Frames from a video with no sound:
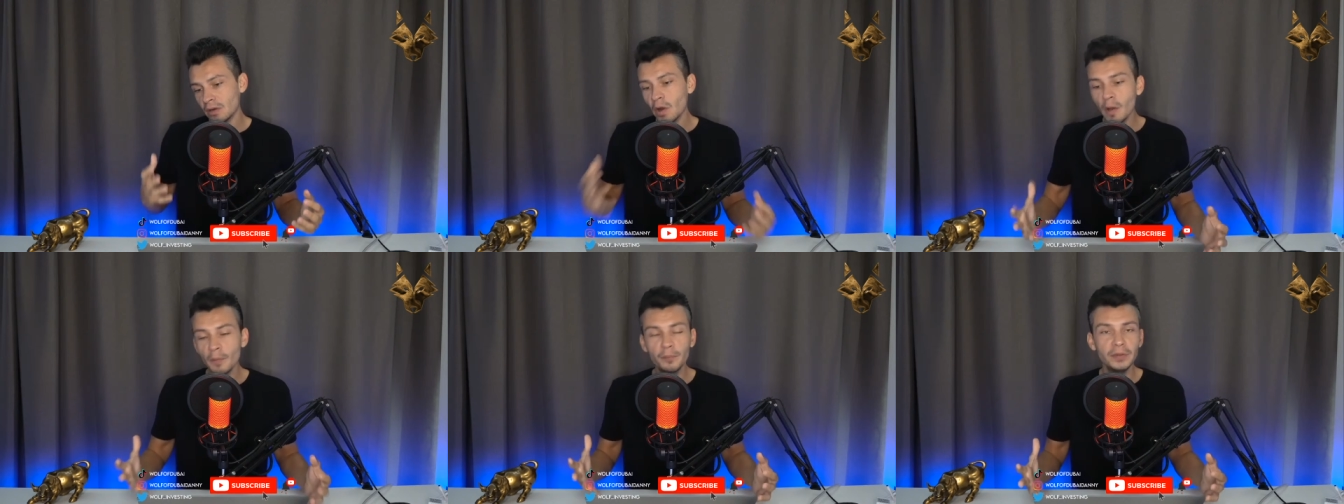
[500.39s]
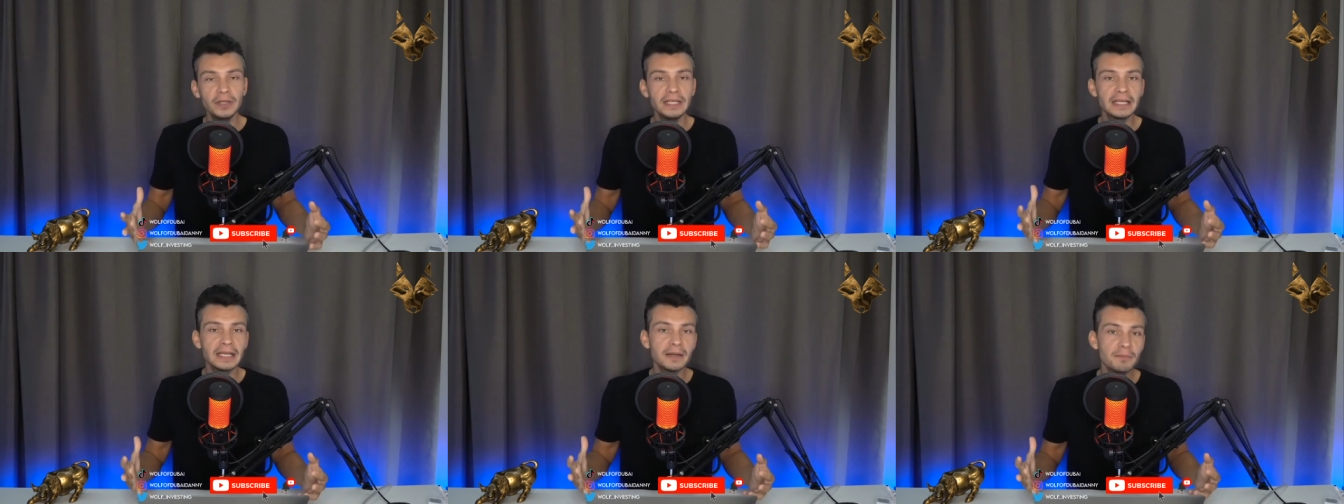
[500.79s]

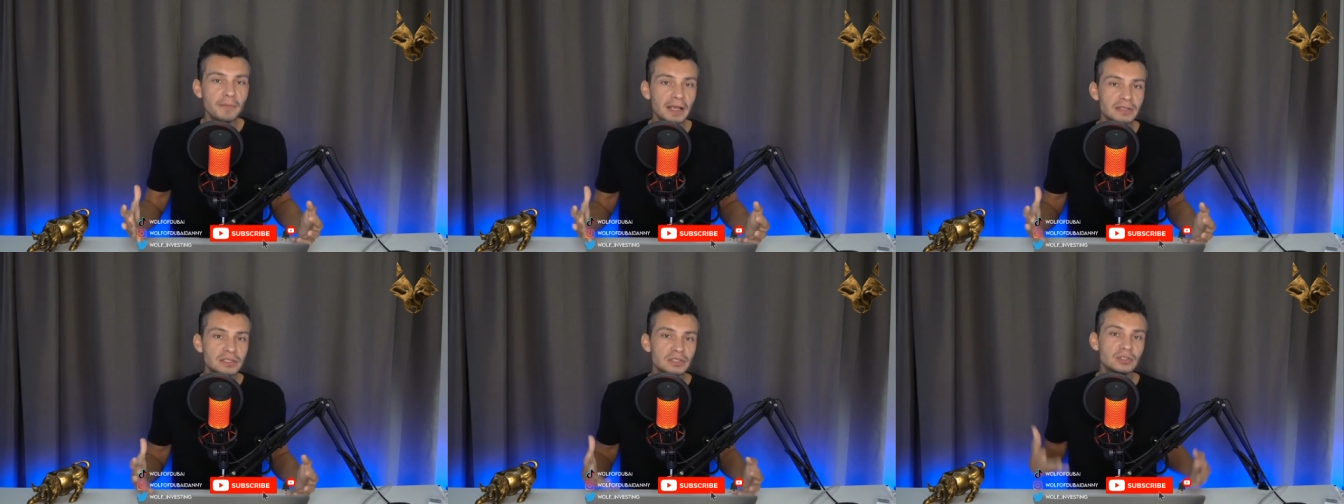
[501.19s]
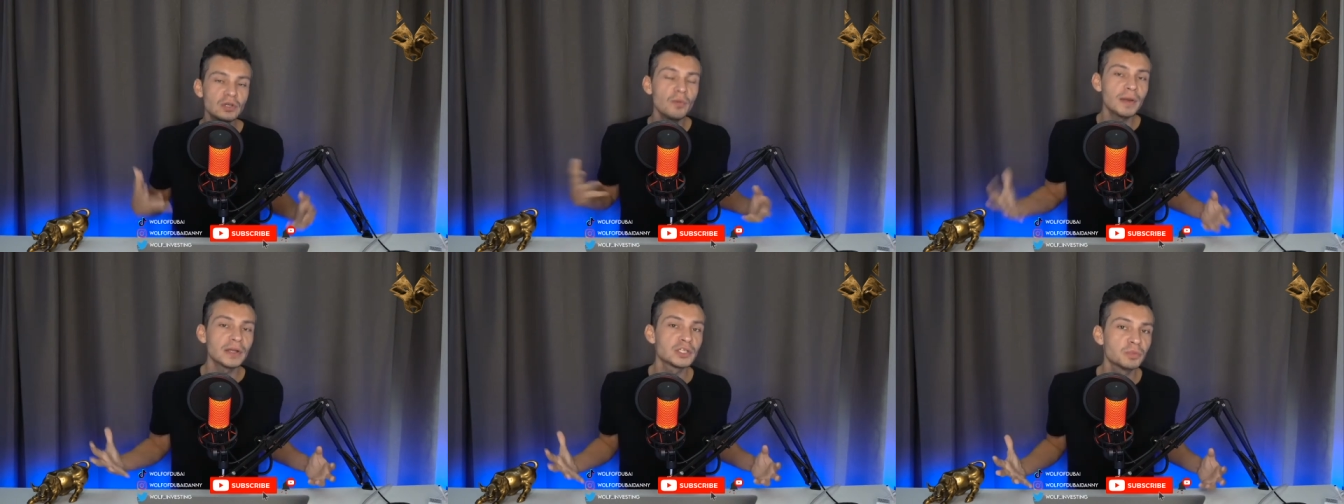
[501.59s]
company can make
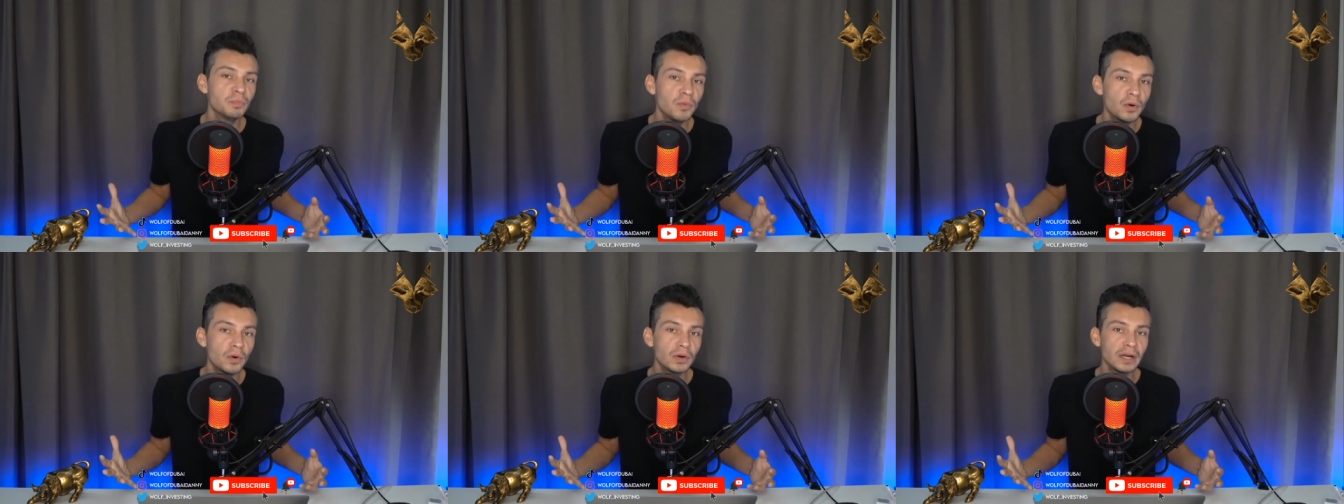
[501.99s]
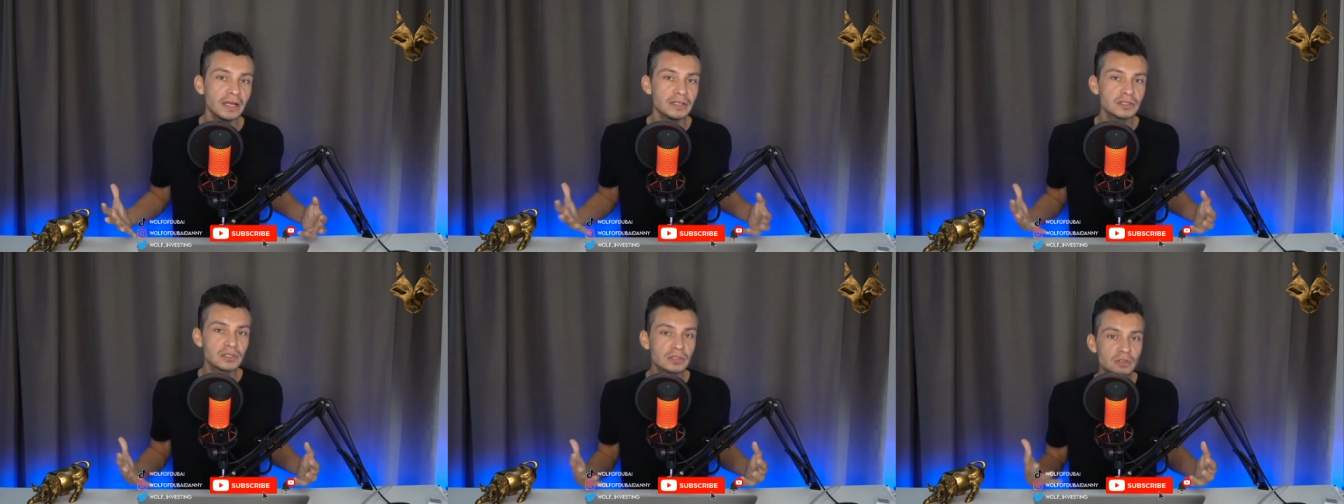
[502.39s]
so much more
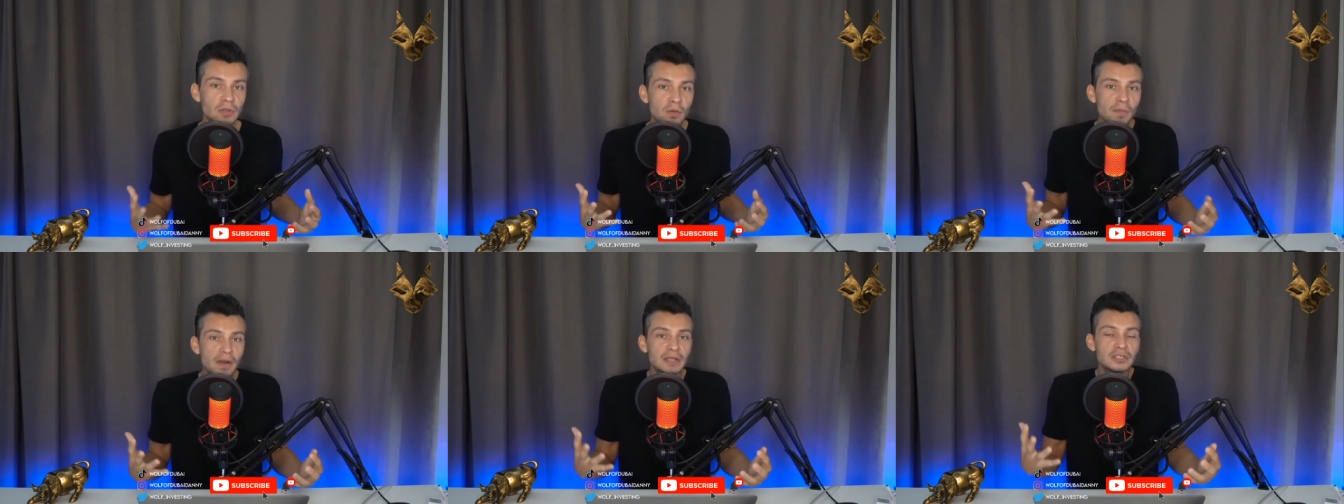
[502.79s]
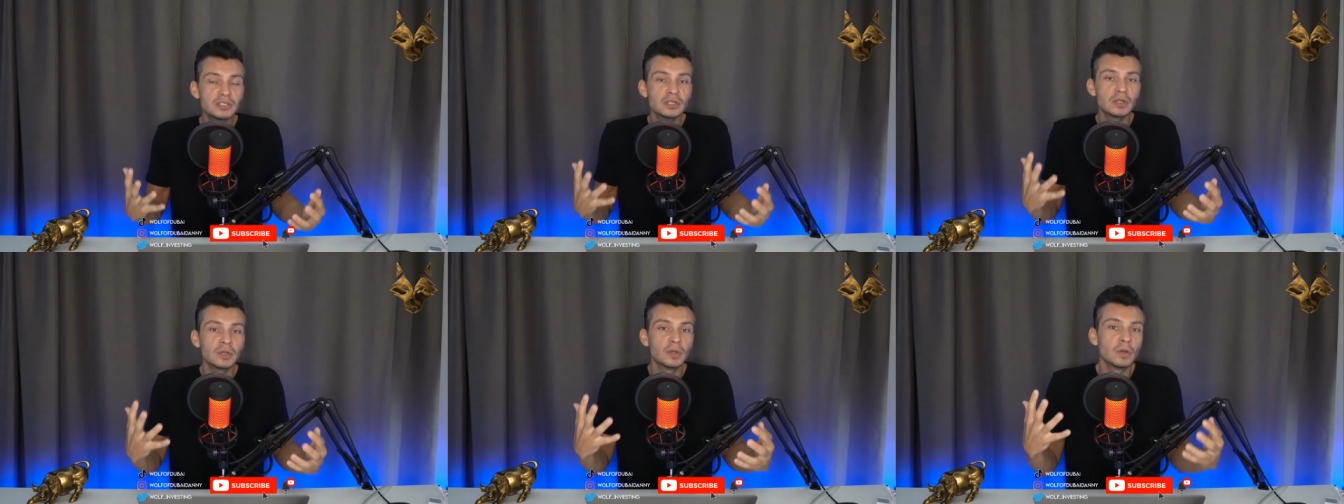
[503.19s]
and so much